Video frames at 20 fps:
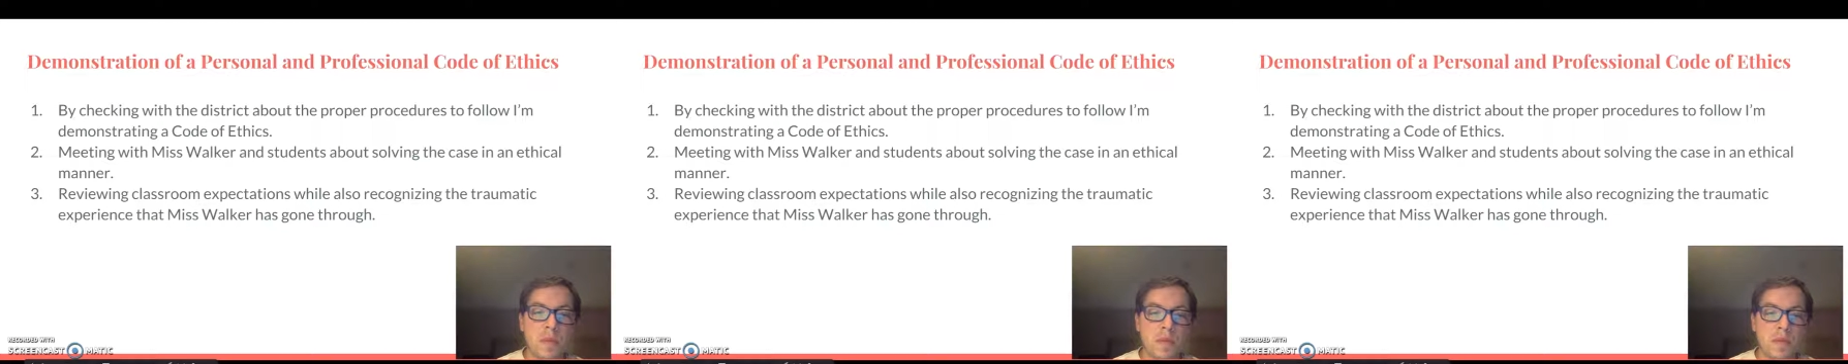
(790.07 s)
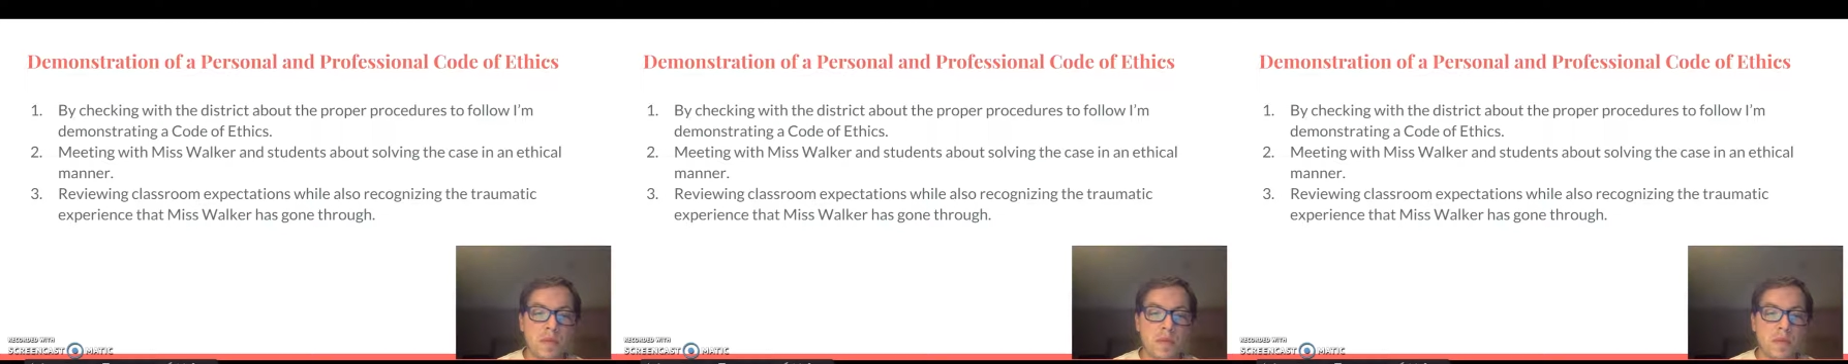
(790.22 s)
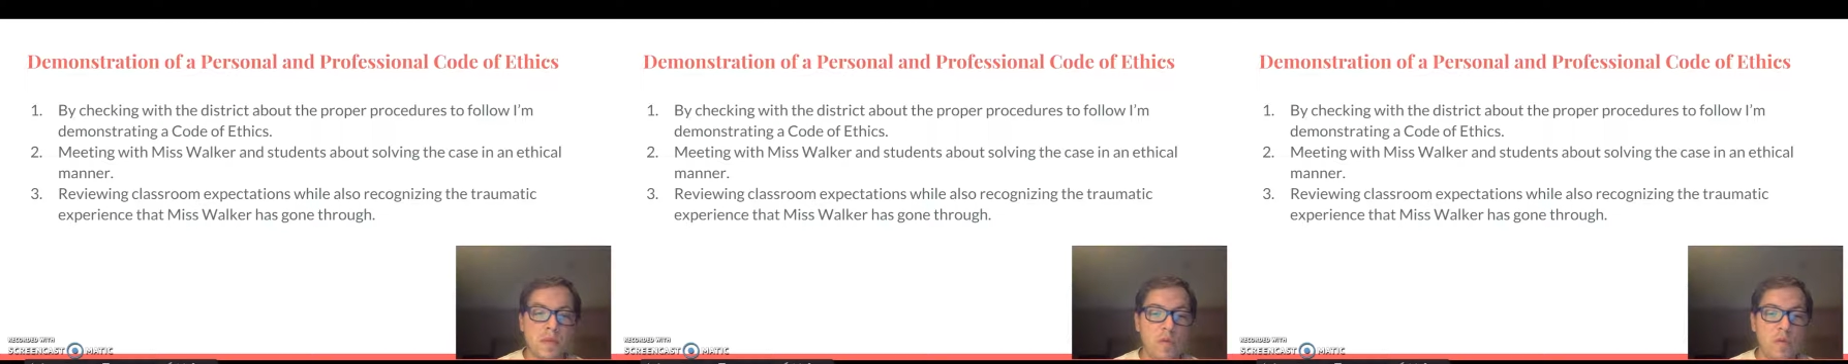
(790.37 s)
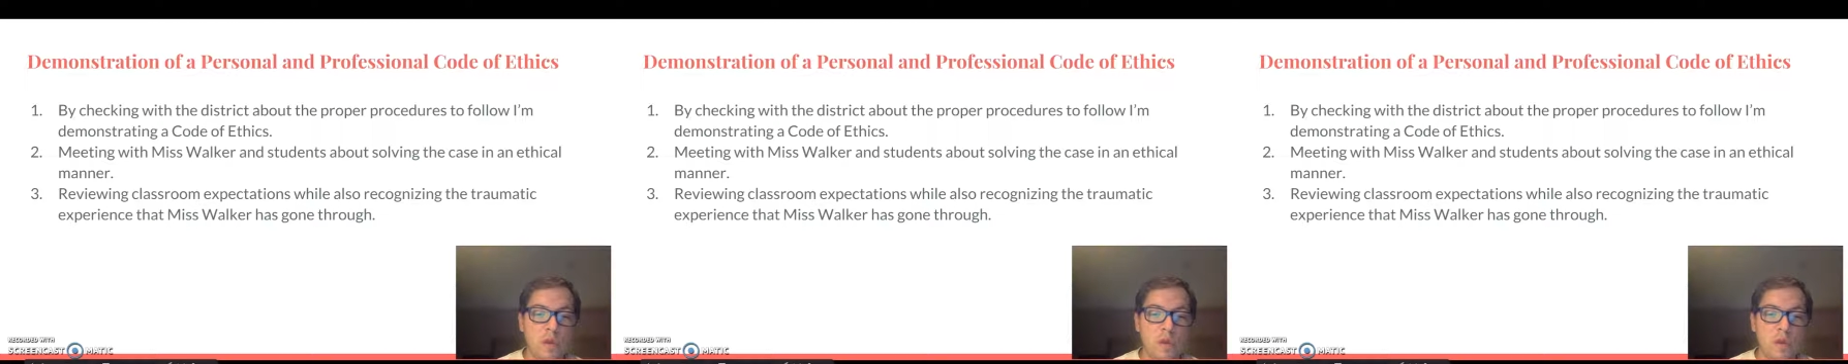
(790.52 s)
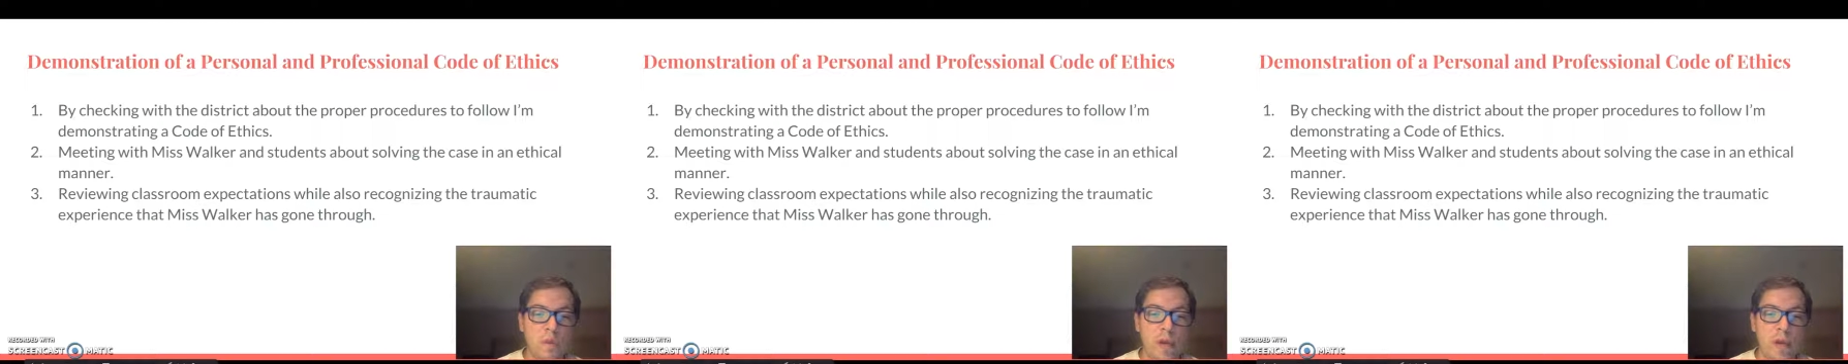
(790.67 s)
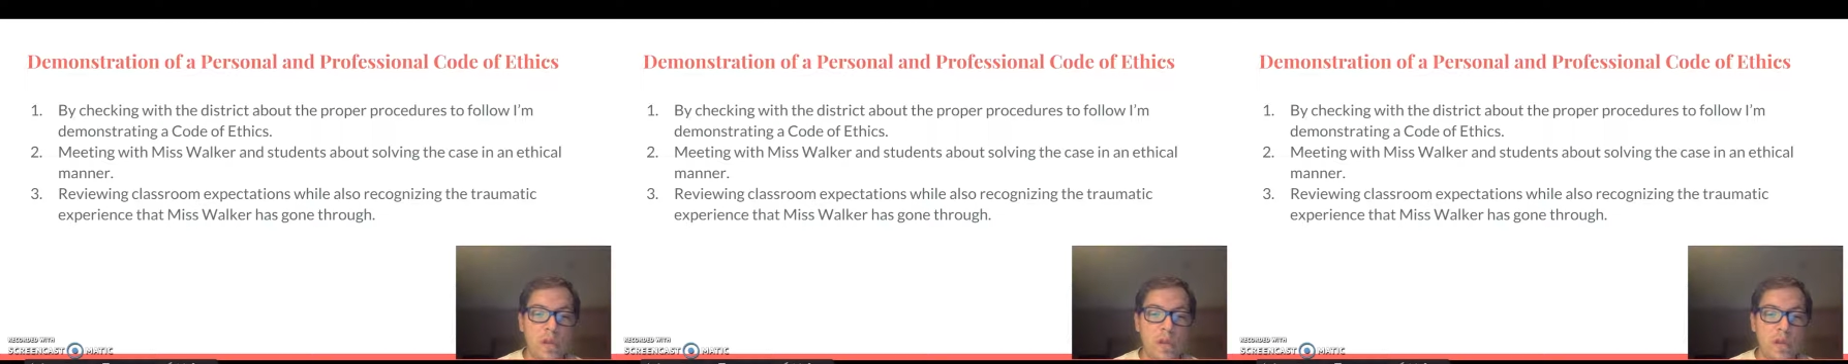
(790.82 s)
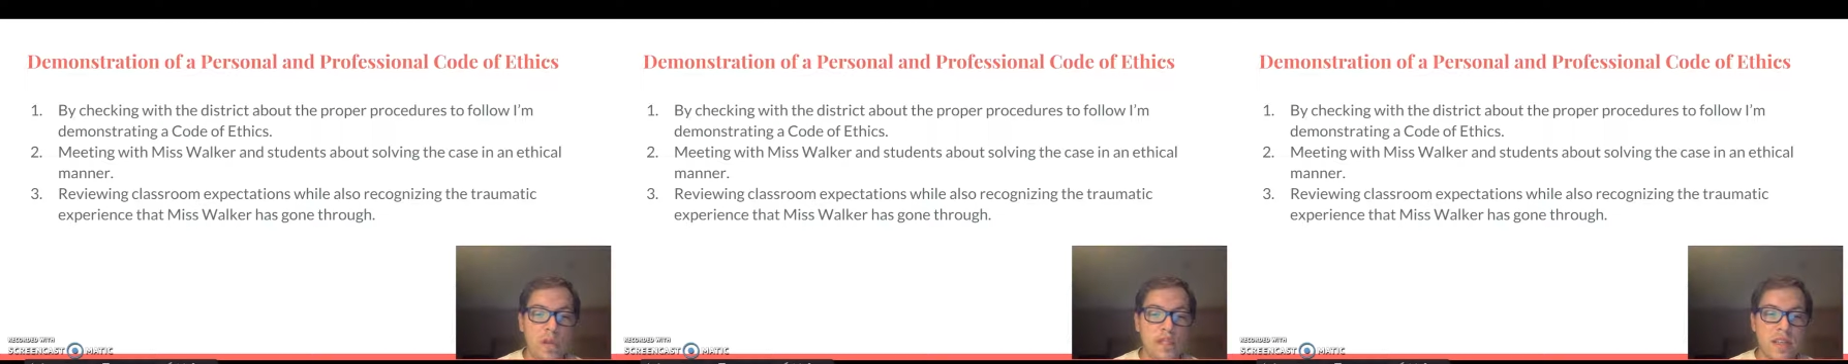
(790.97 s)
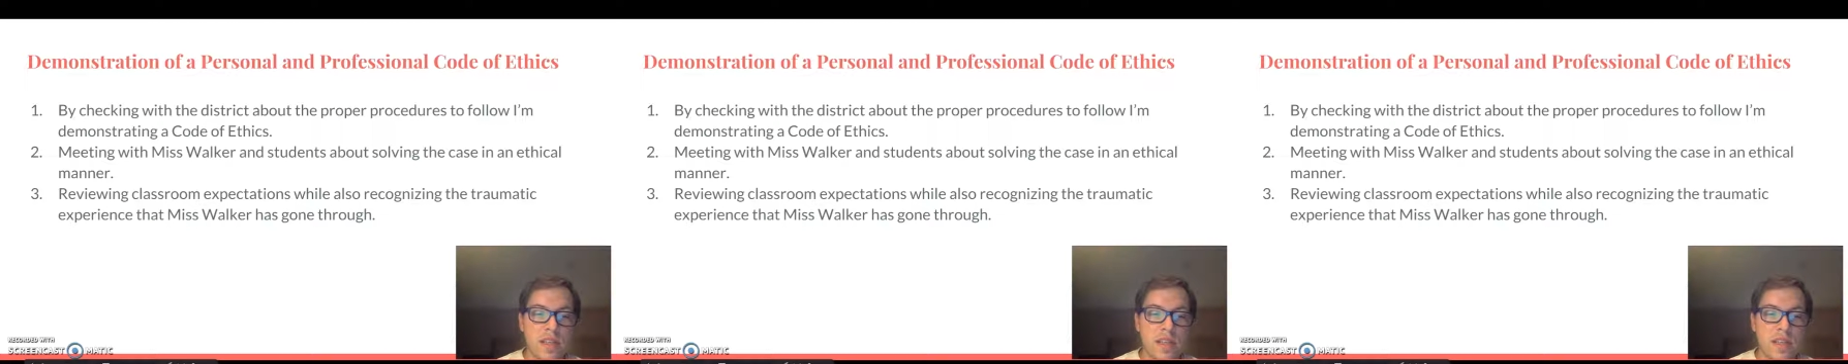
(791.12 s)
put forth by this